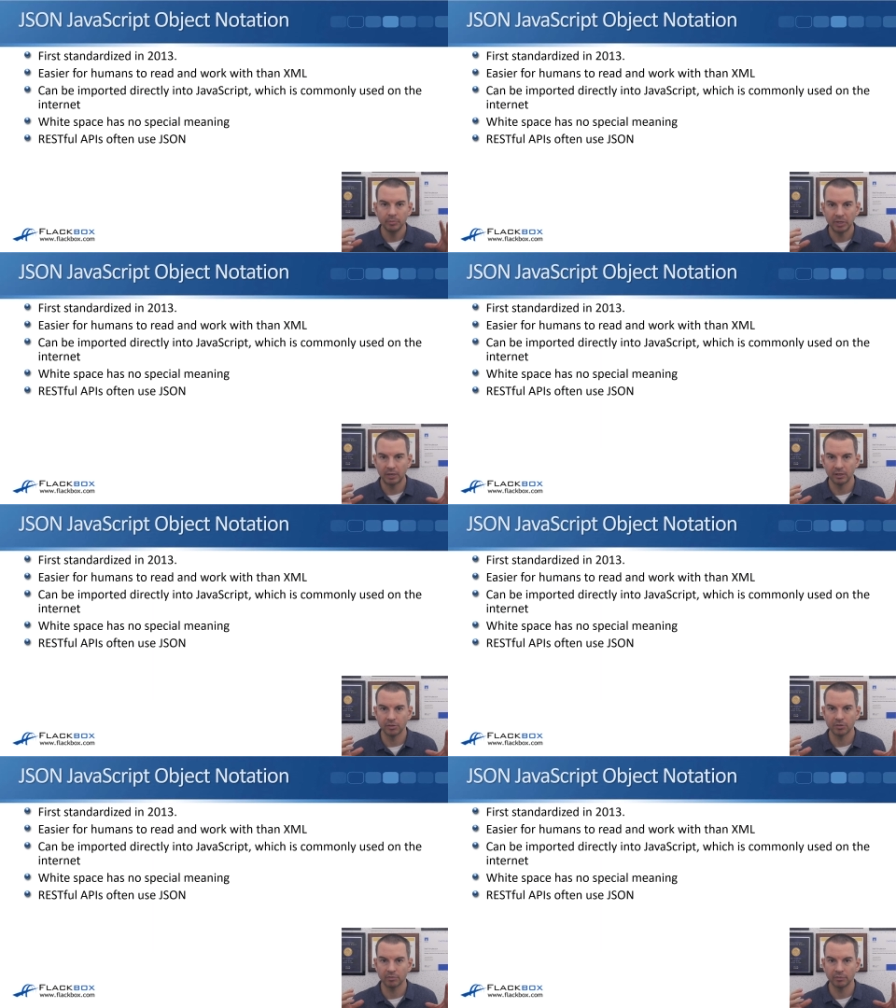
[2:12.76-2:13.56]

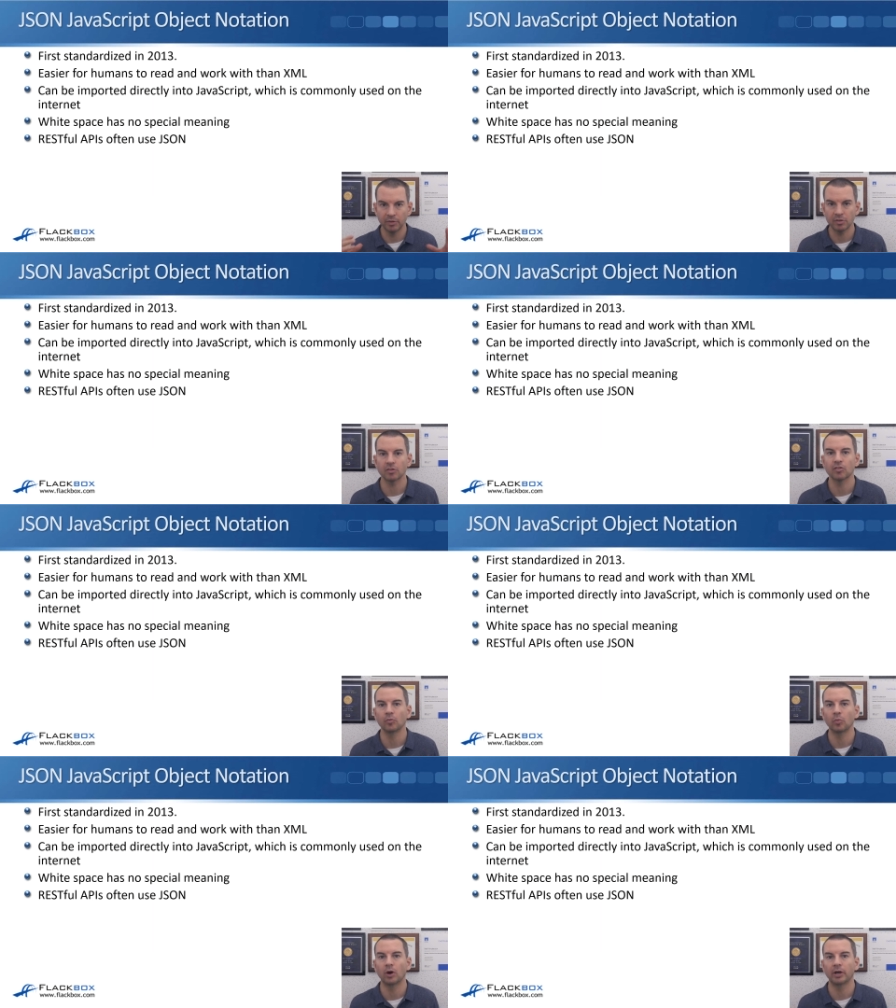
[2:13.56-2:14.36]
because this is the
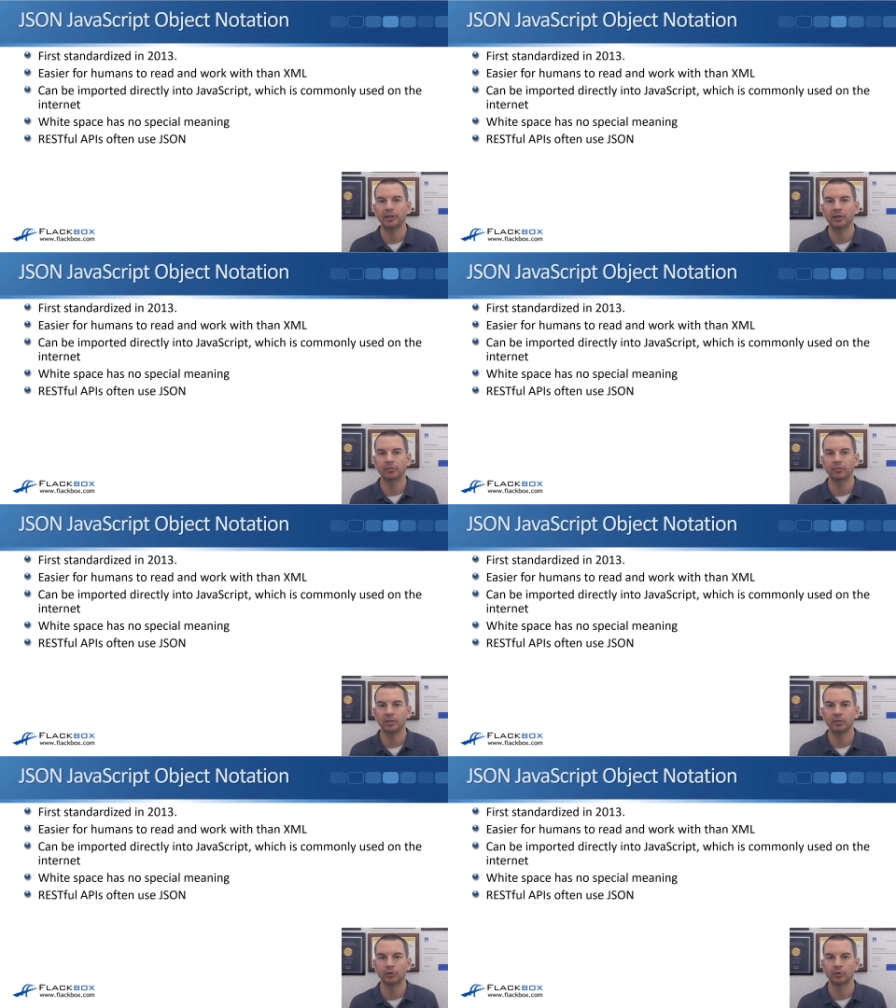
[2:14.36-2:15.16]
one
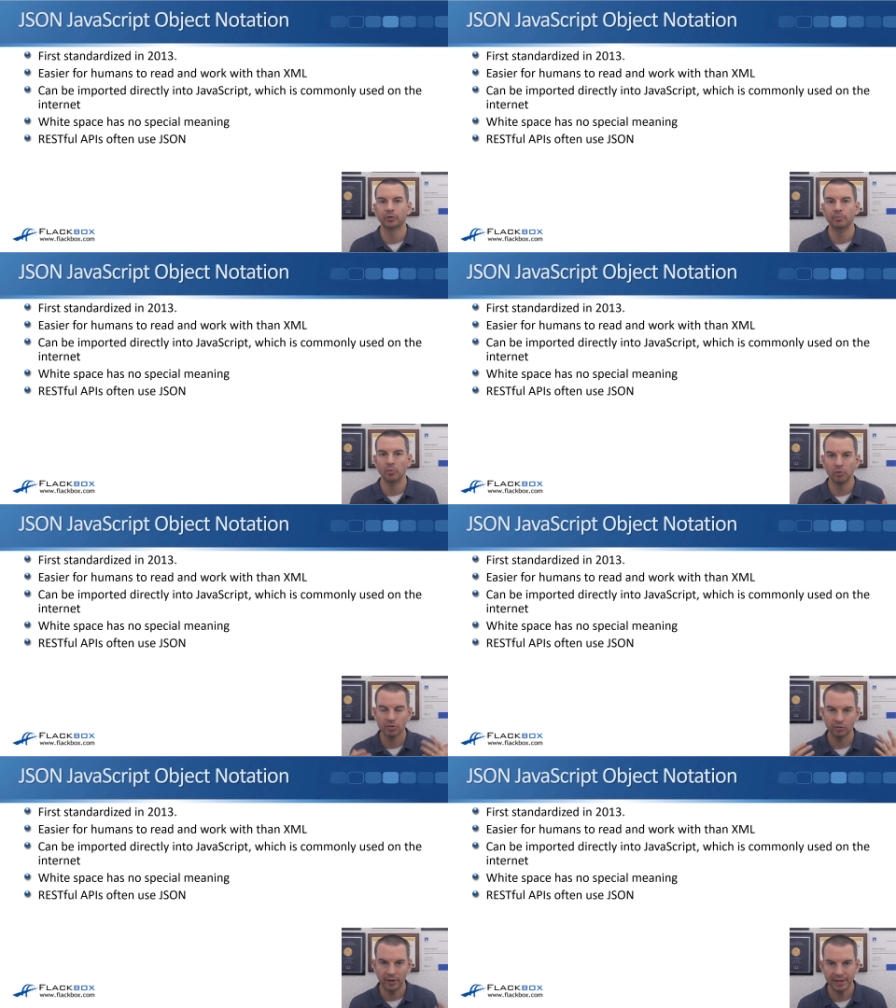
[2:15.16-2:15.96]
that you're
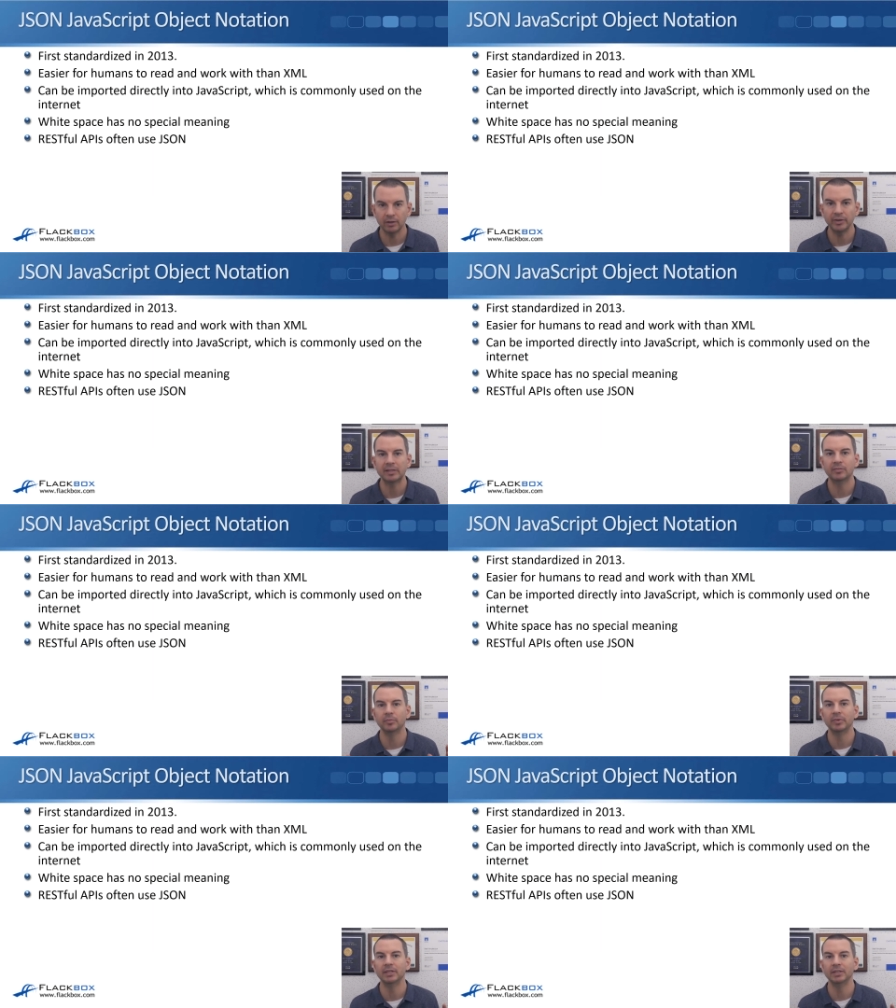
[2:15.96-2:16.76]
most likely to
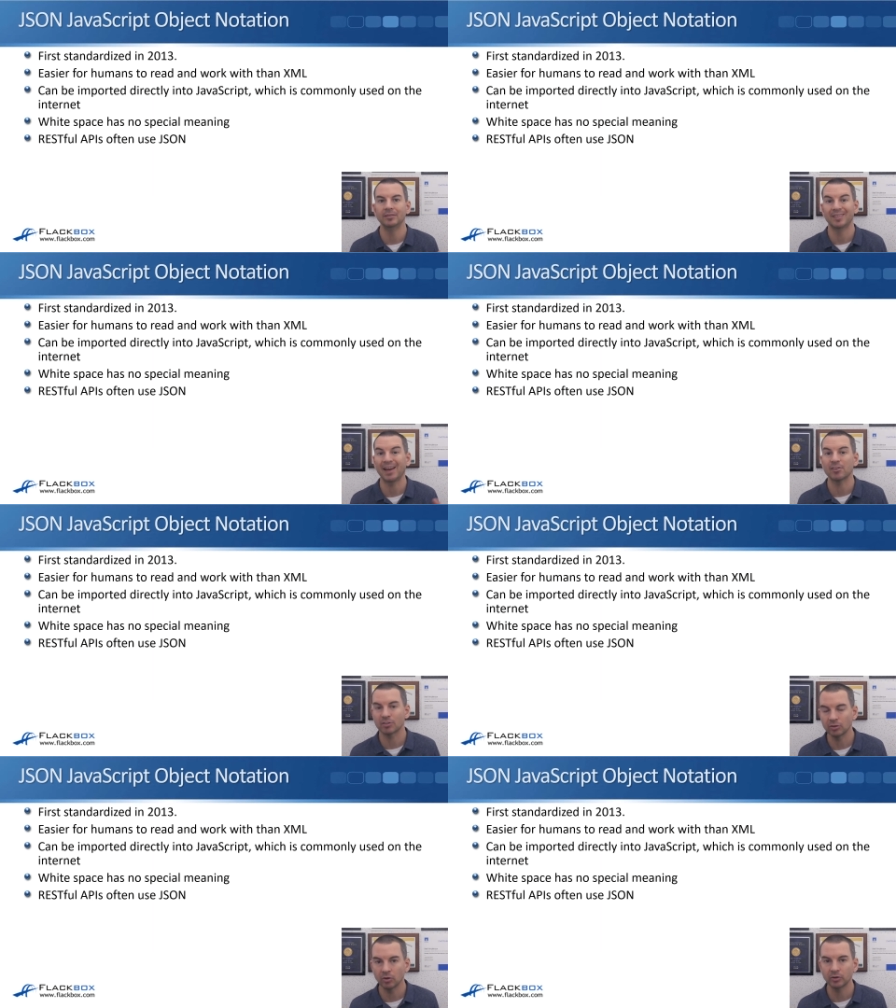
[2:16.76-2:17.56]
be
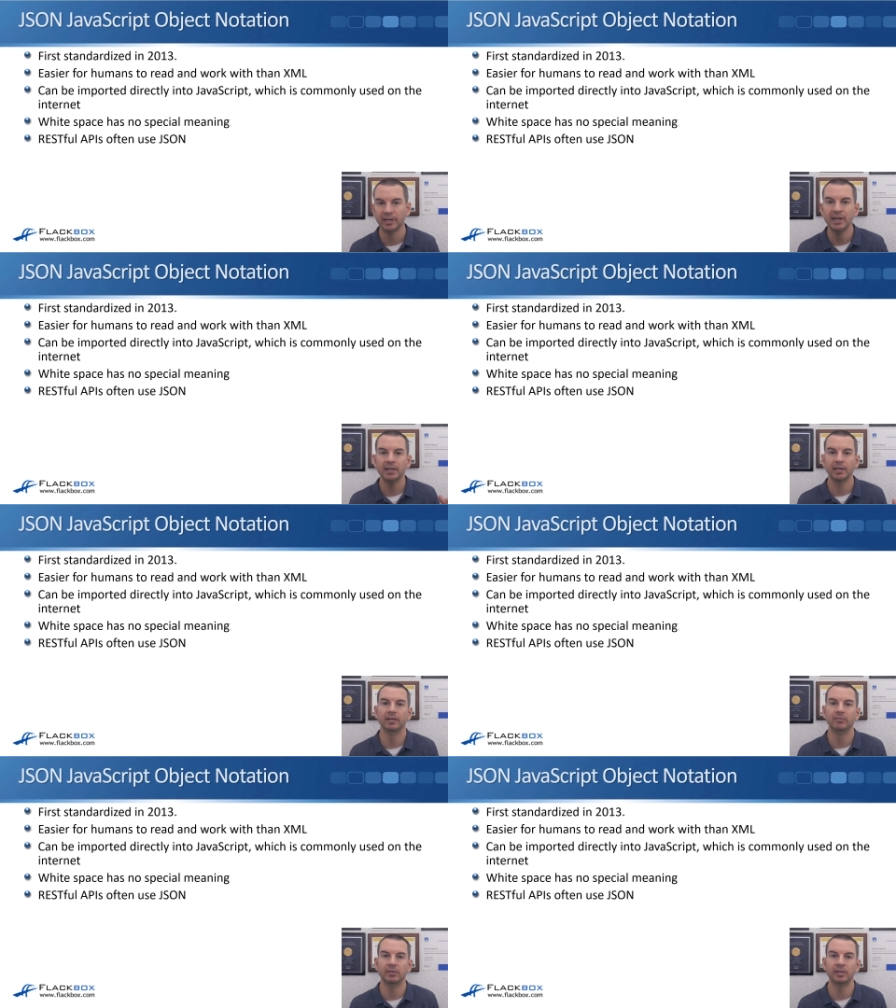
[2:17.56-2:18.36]
tested on
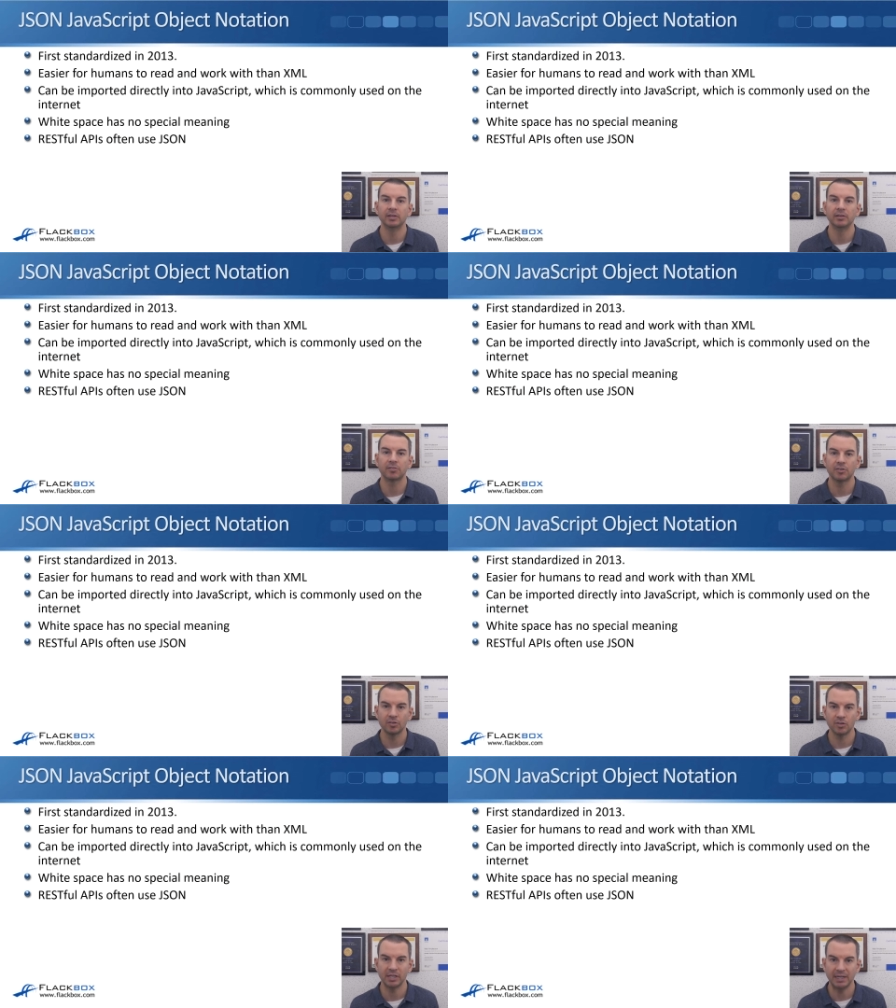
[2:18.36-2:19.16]
in the
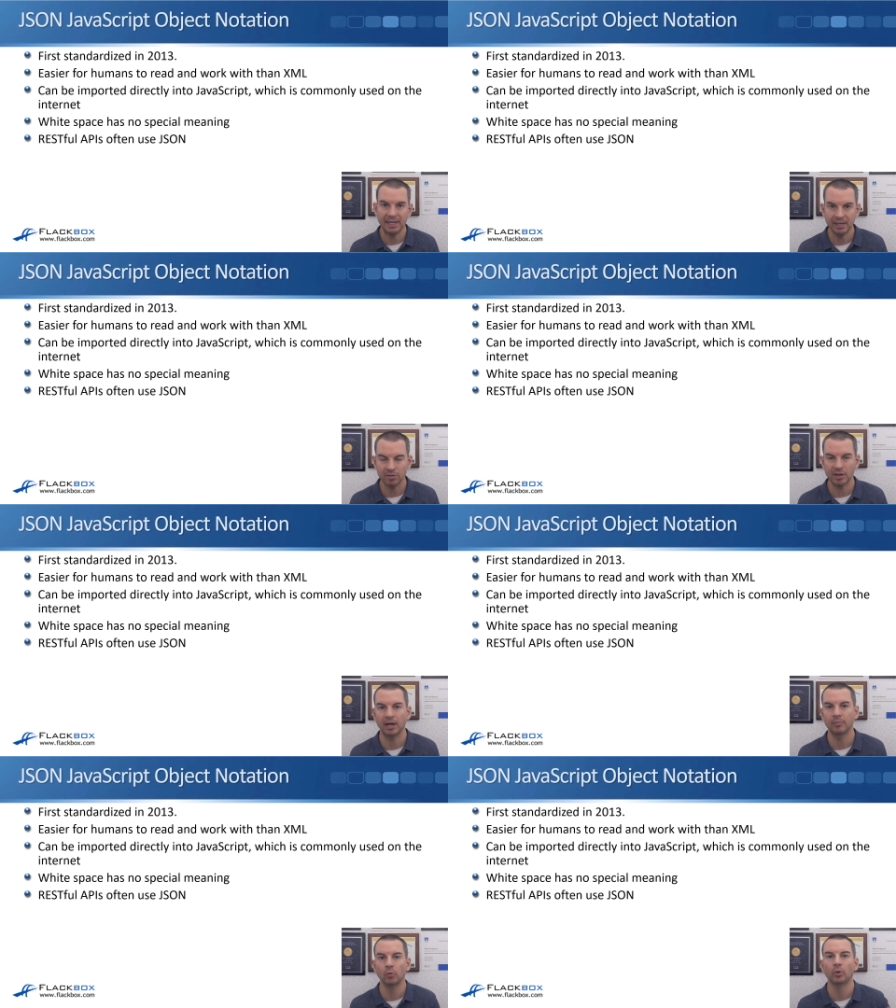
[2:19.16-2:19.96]
CCNA exam.